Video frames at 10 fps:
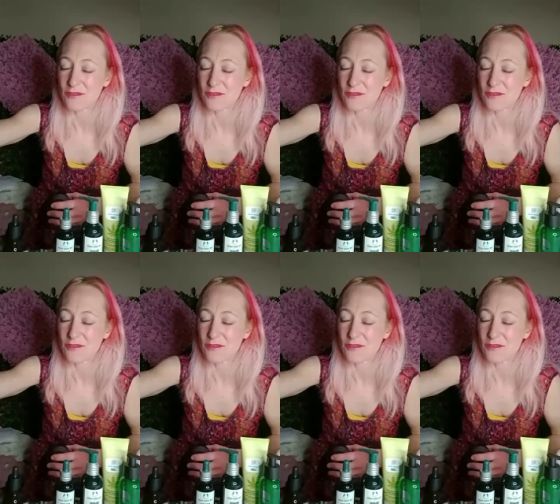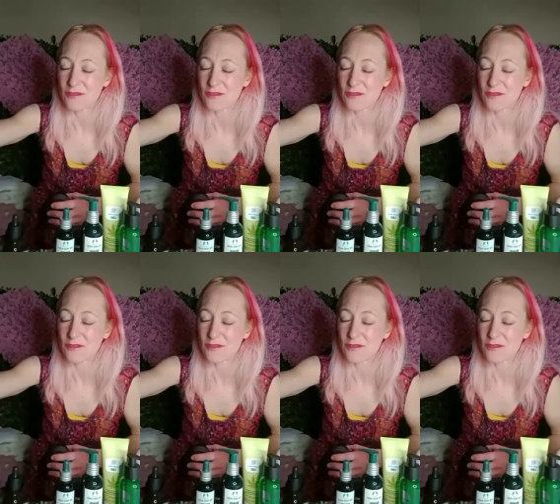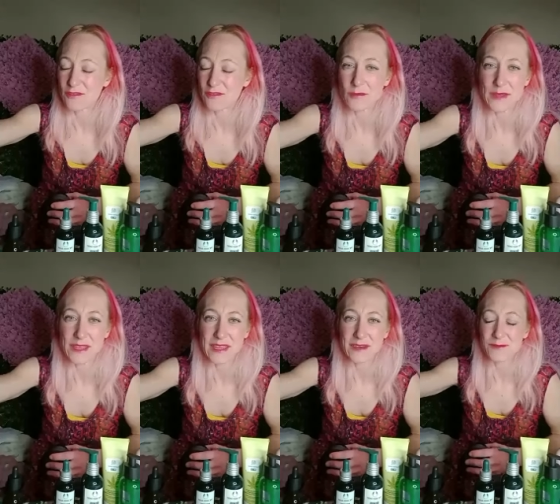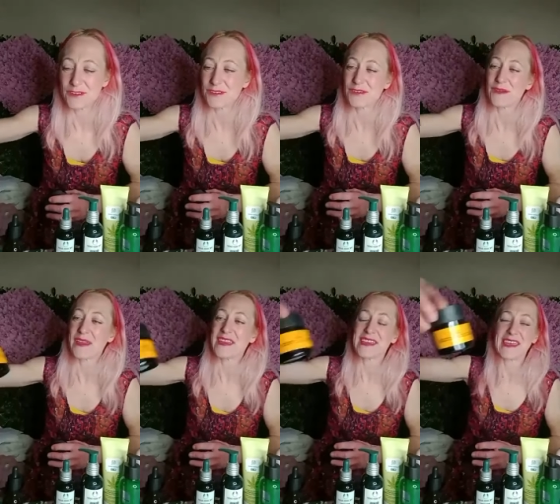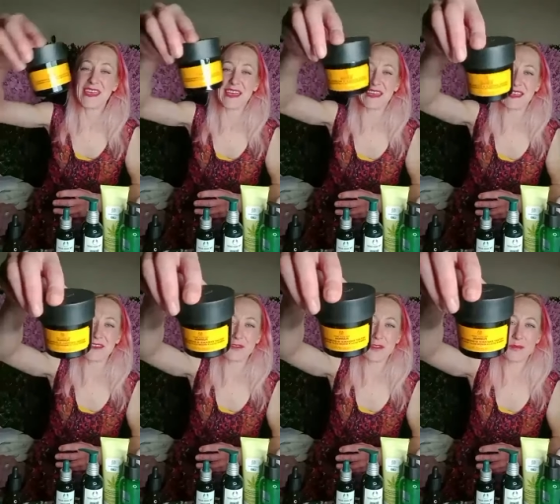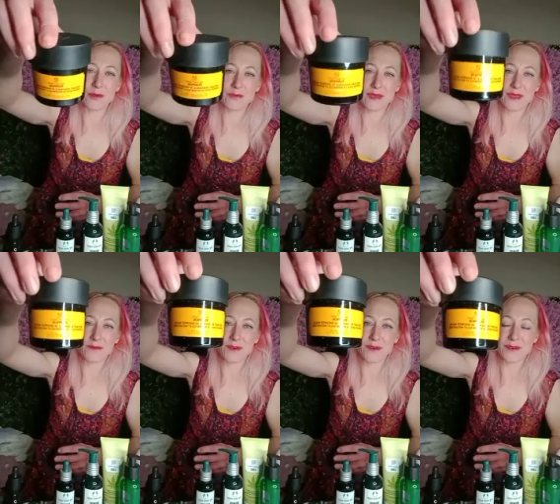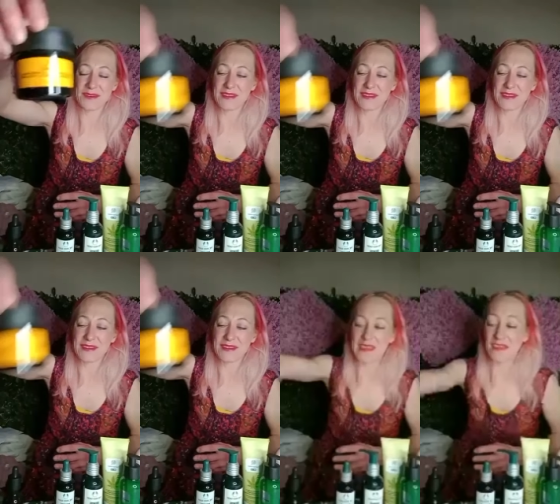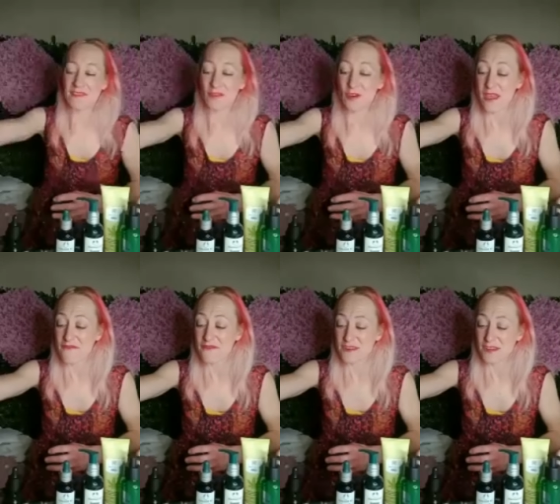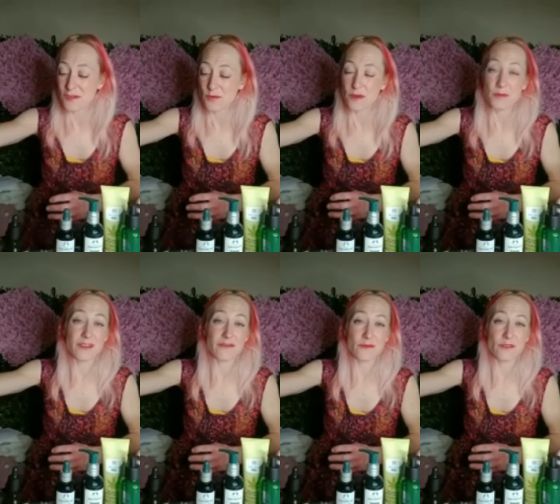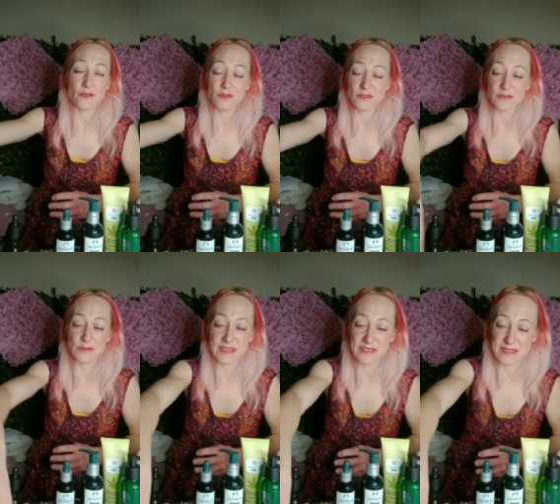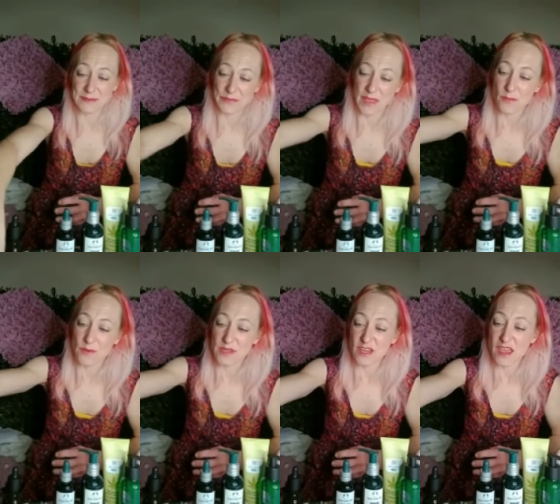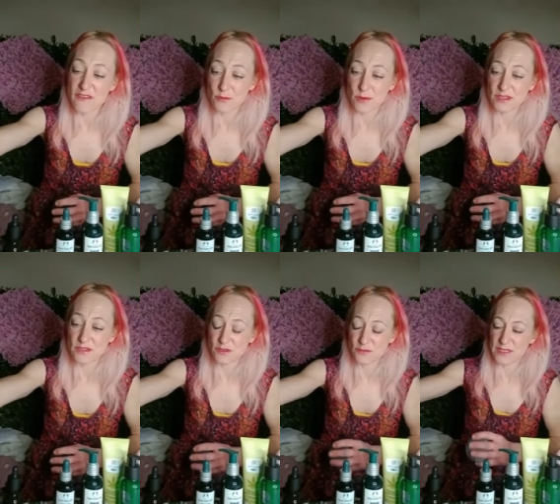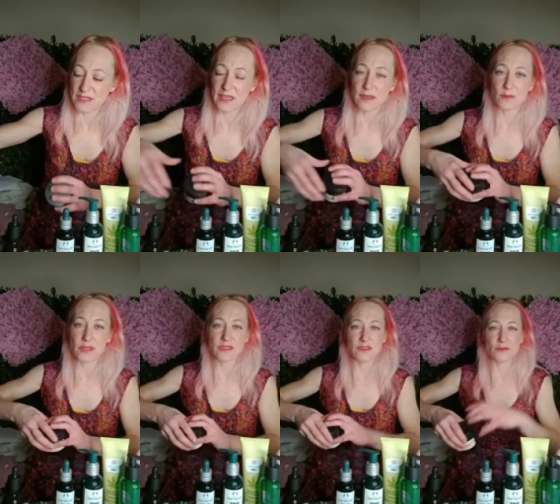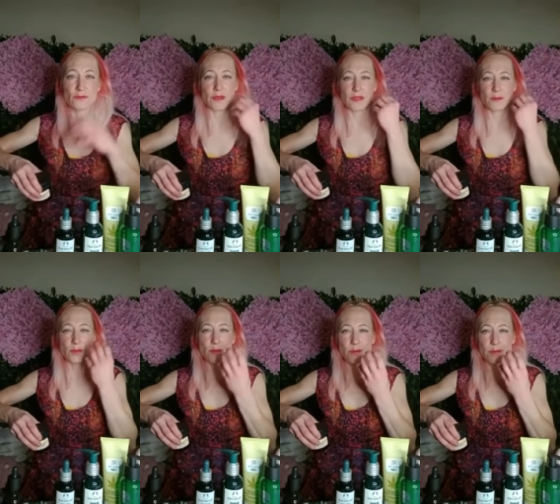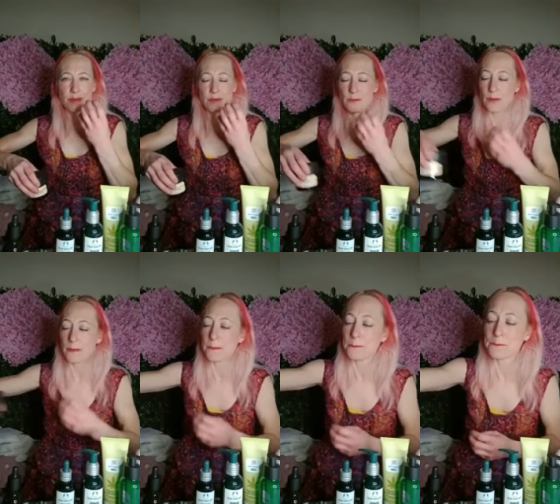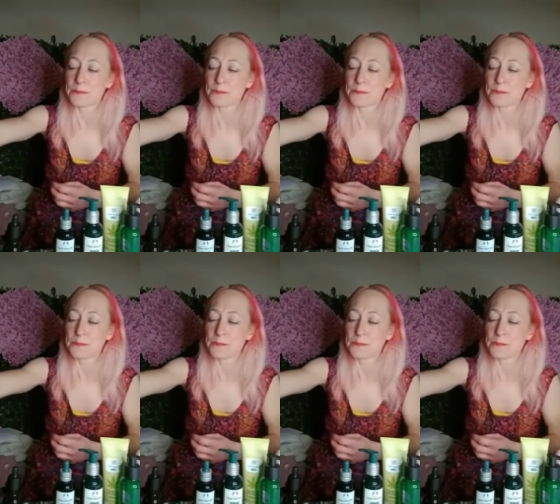oops, daisy, I went off a bit then, I'm really sorry. I've got the pumpkin one, I've got every single one apart from the rose mask, which everybody's told me to get because it's a really plumping one.